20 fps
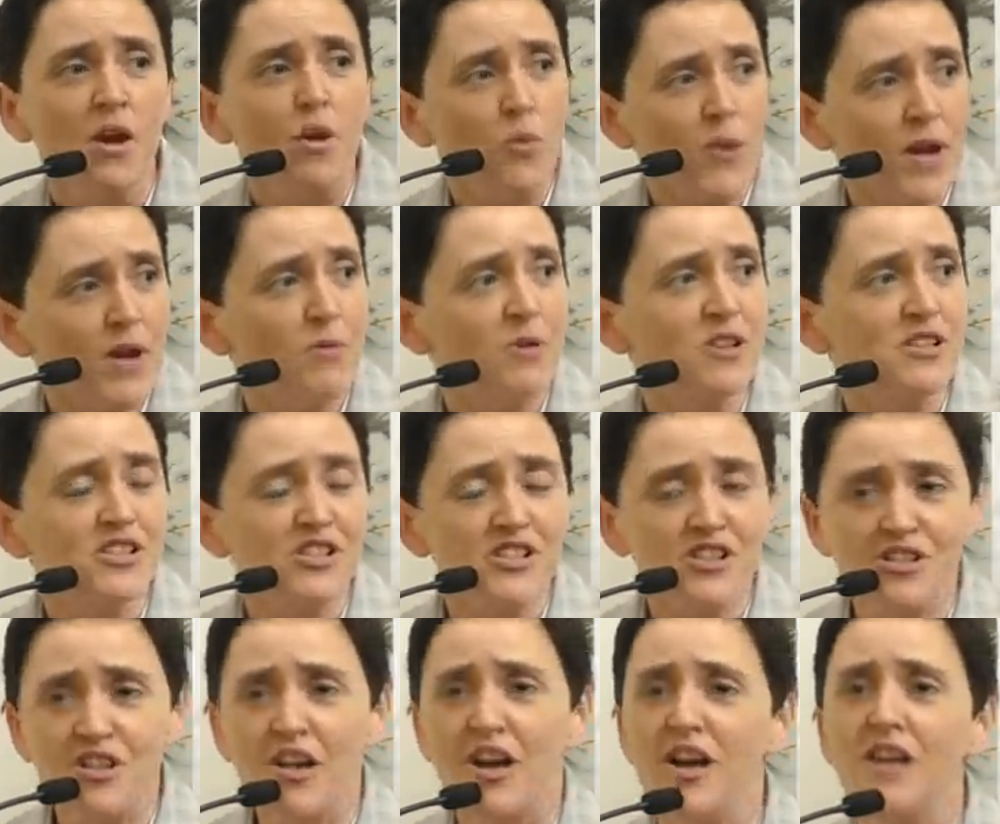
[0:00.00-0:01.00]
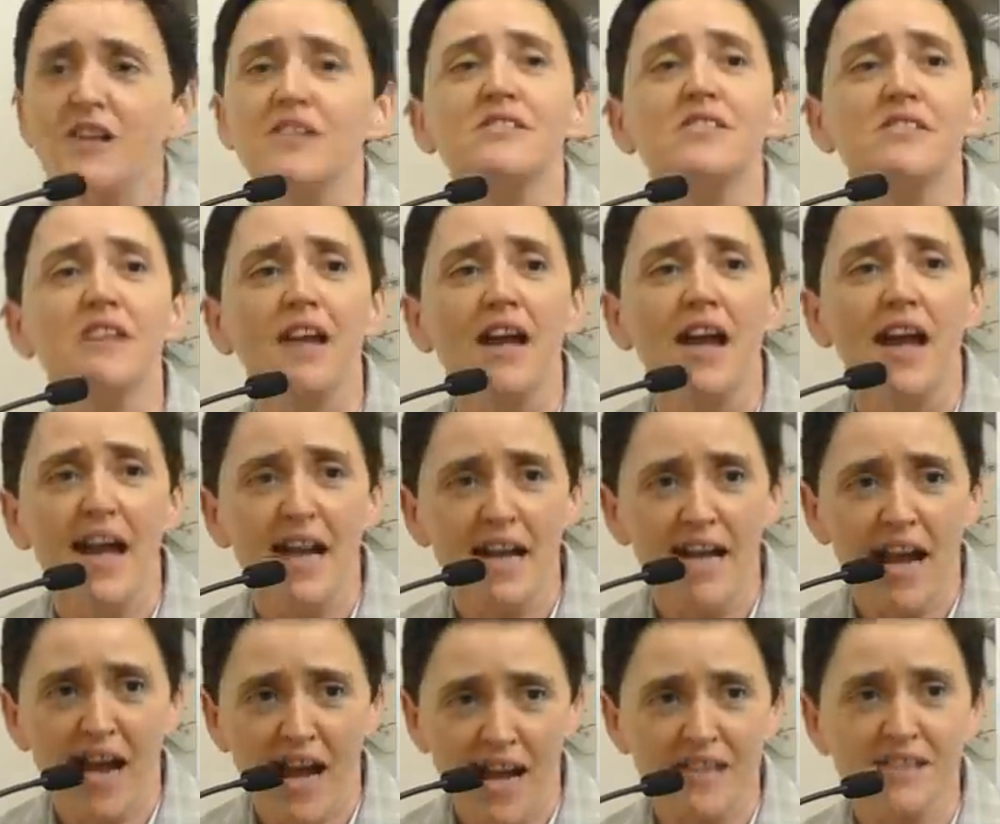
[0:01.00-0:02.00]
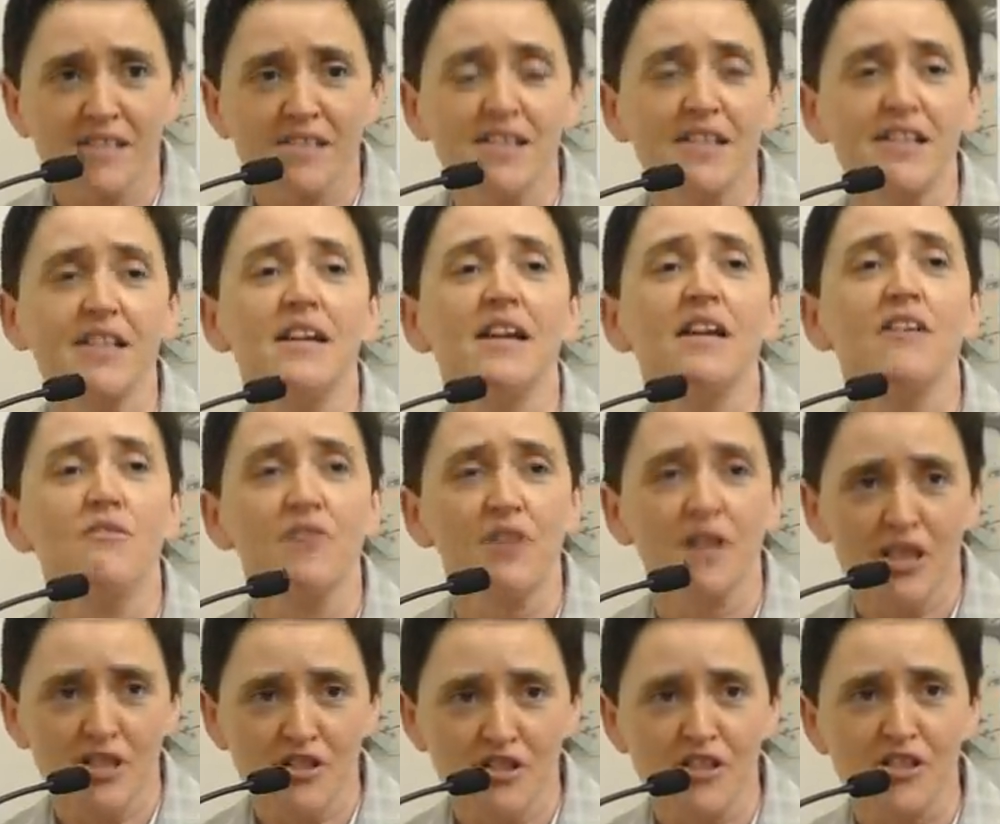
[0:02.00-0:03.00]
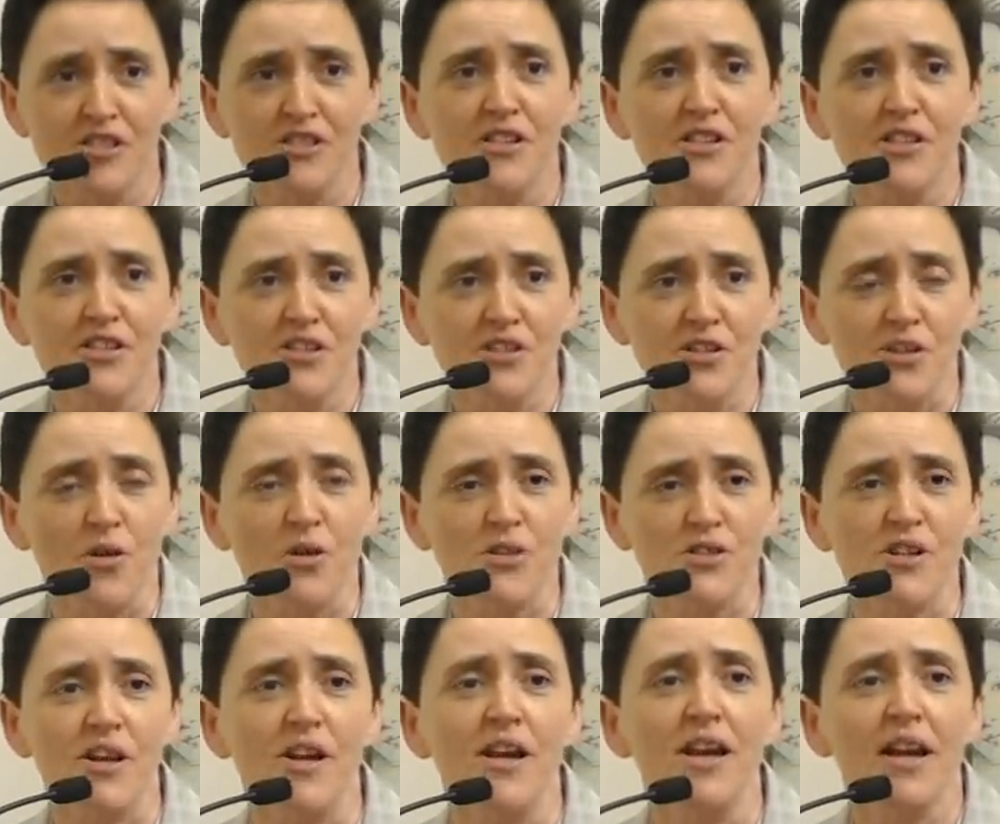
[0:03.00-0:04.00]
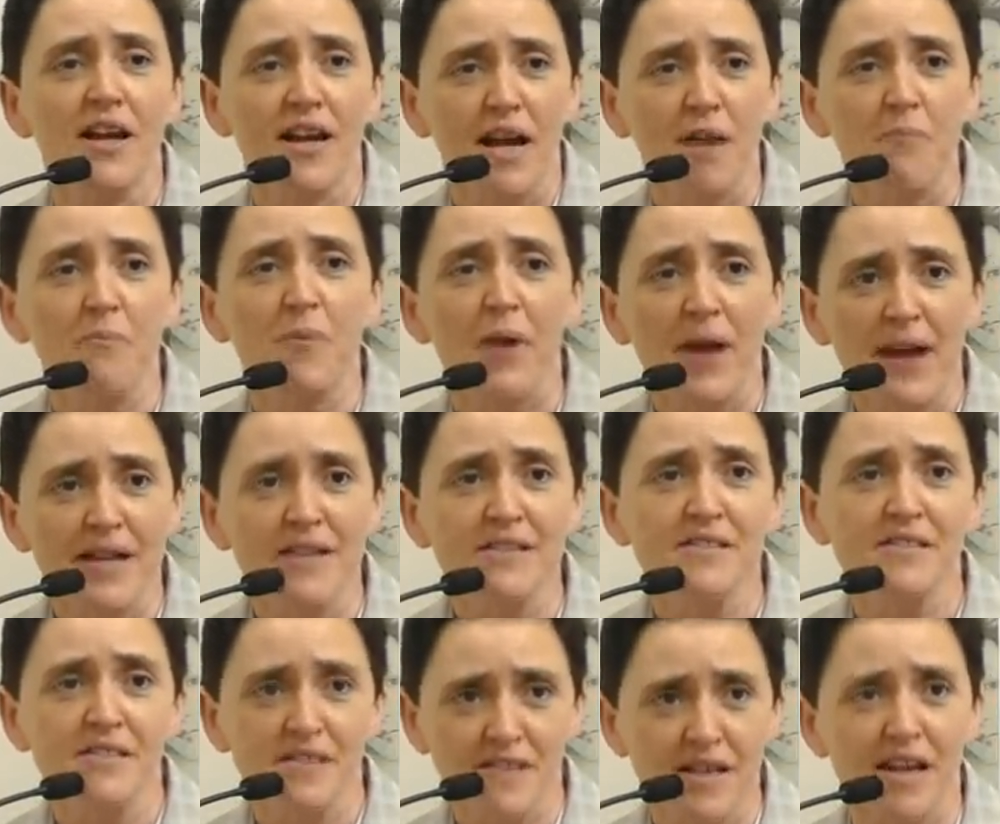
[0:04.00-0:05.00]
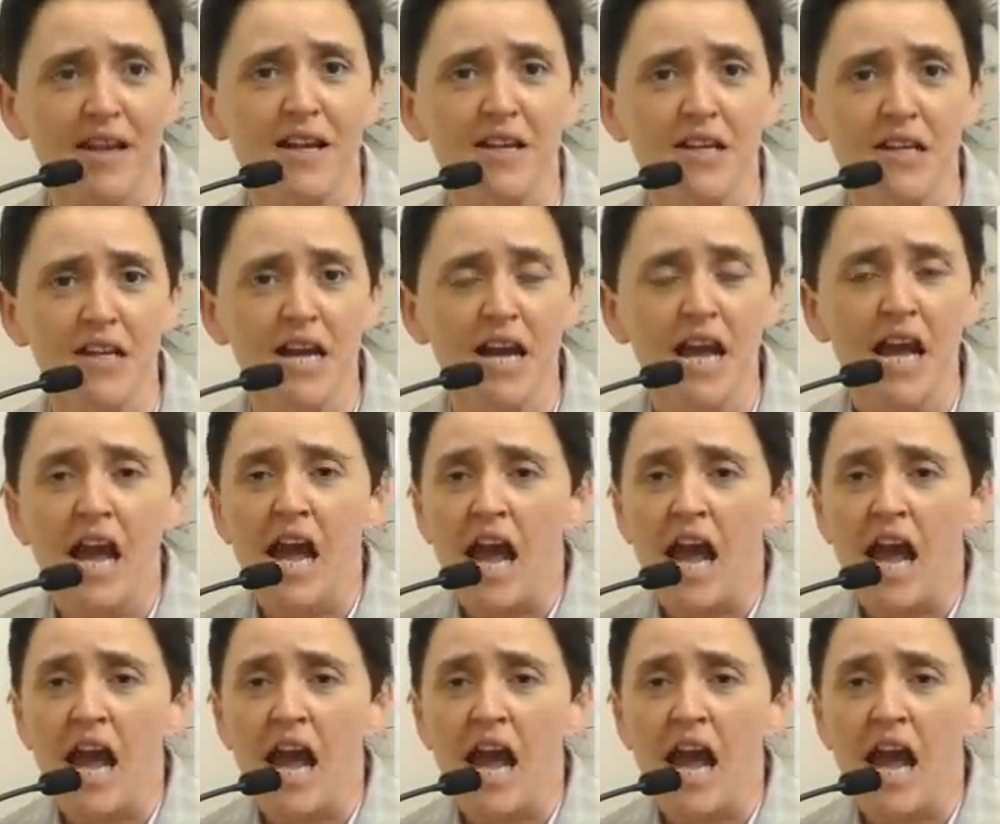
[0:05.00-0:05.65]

We will start an anti-religious slaughter campaign today,